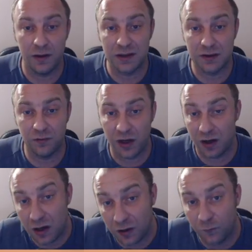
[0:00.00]
It's very
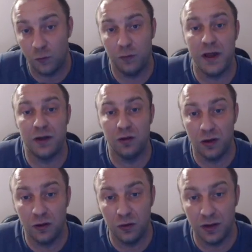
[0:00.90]
hard for black to
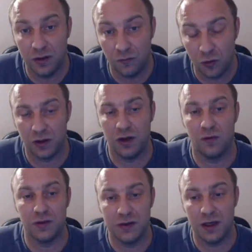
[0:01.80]
include the rook here
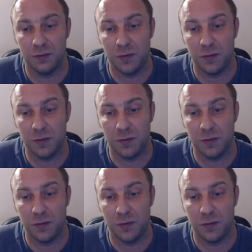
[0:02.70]
on c eight,